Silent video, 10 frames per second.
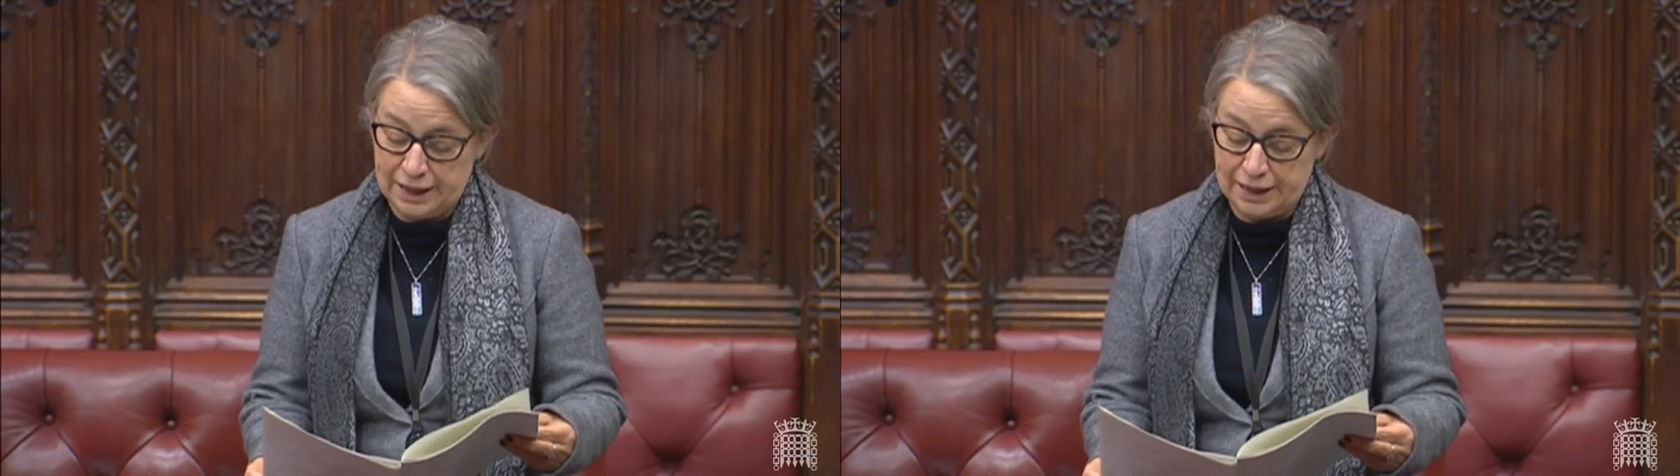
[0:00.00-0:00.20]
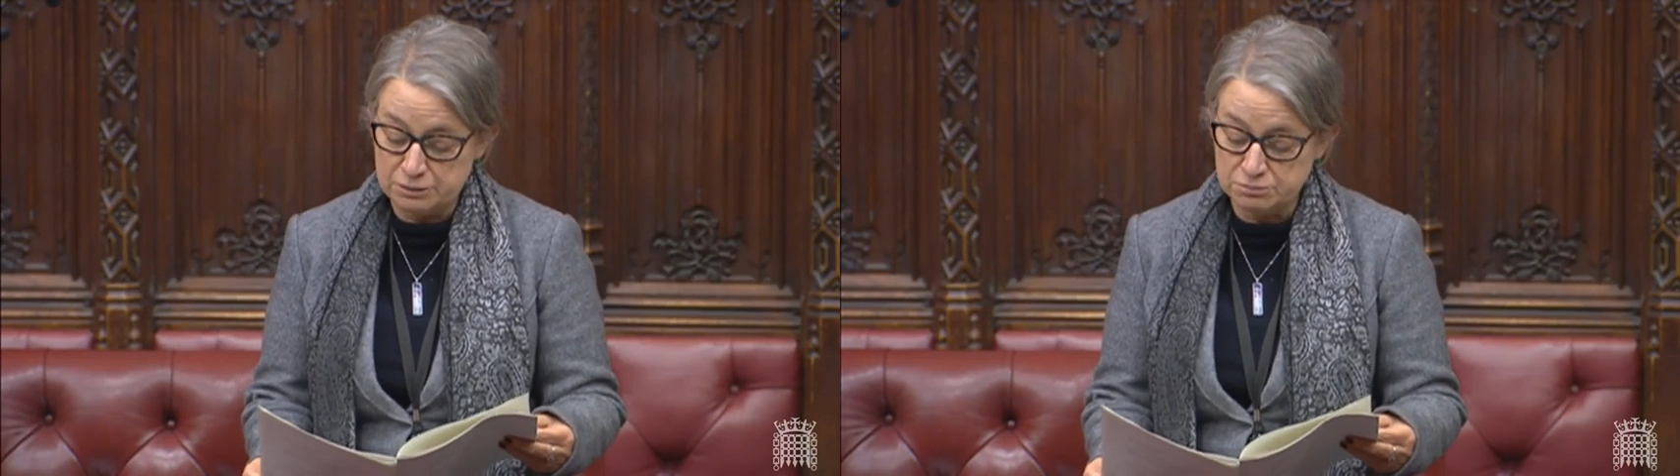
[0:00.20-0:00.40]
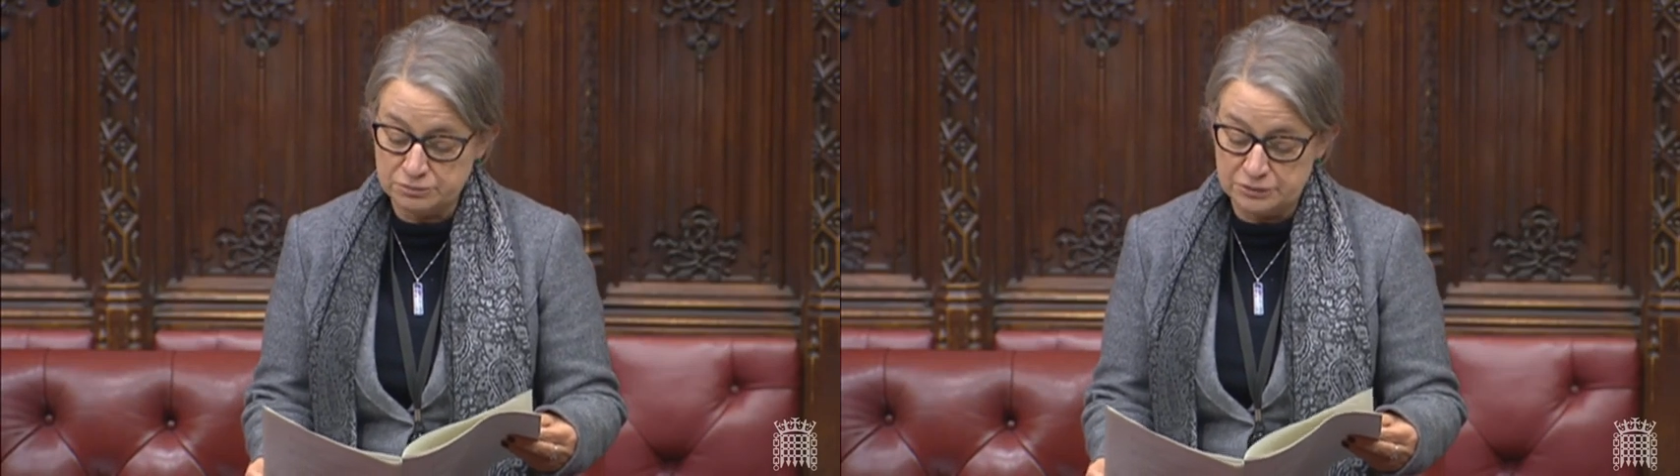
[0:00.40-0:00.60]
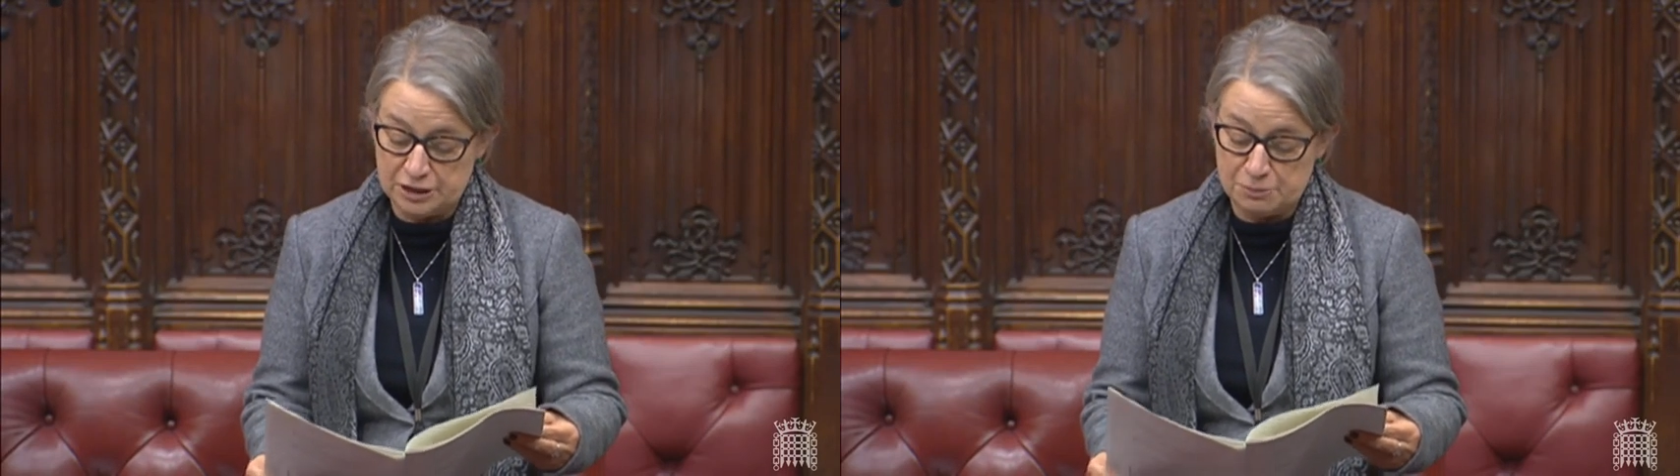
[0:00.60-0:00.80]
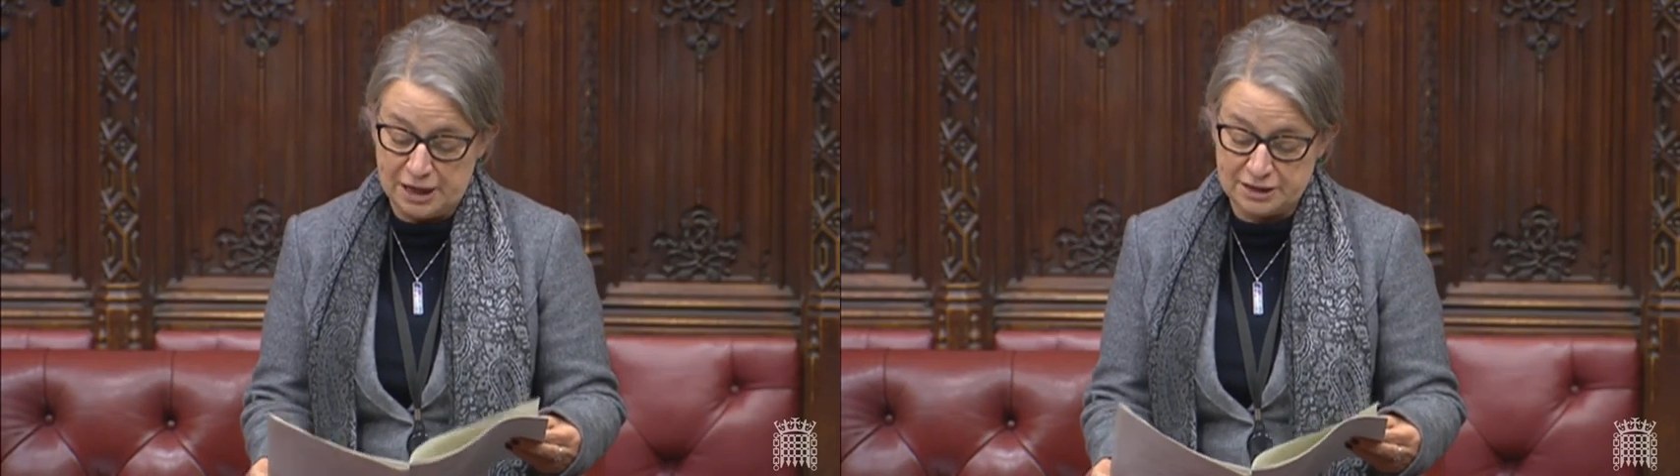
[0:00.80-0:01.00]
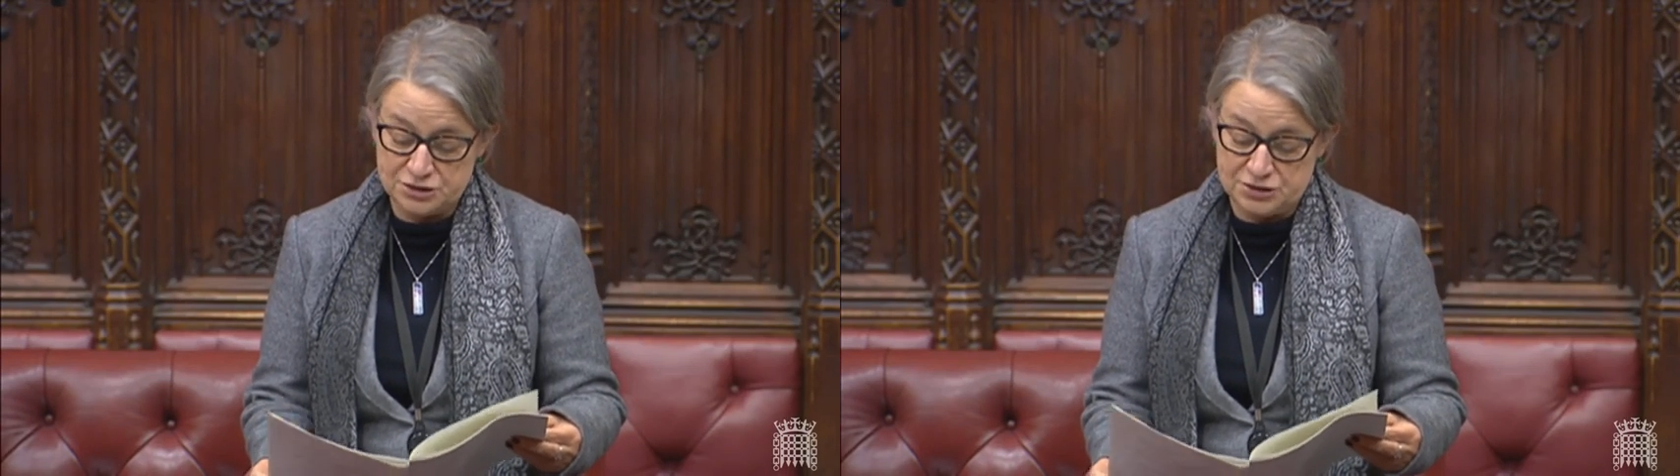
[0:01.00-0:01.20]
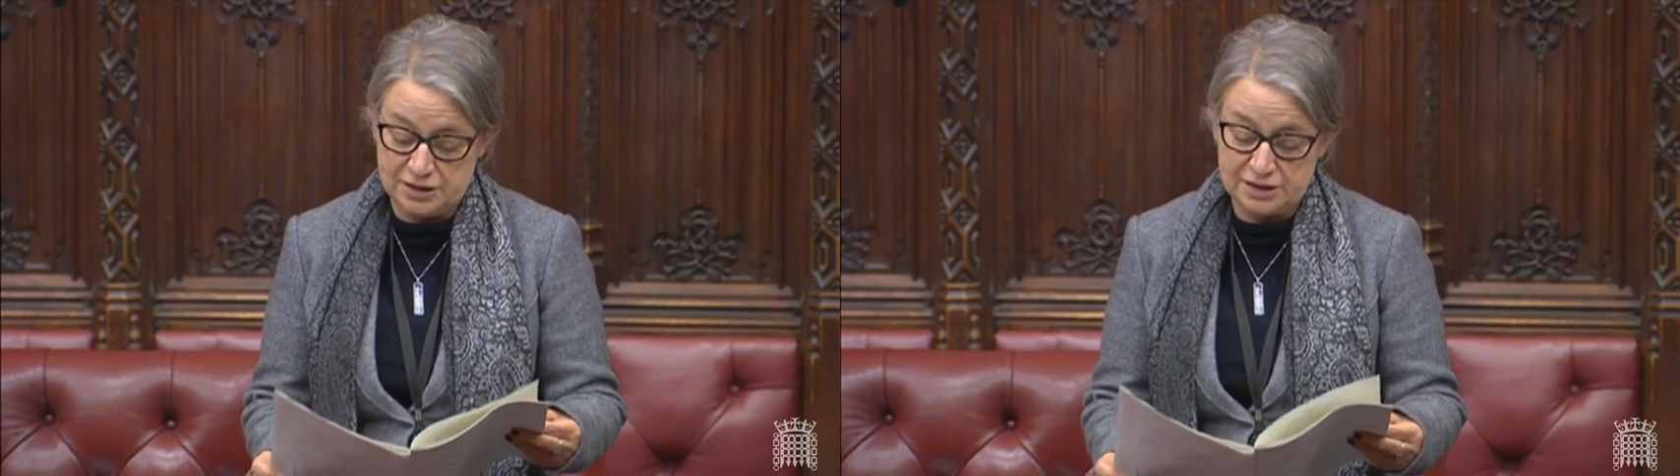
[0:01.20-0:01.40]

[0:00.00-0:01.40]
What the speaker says: about,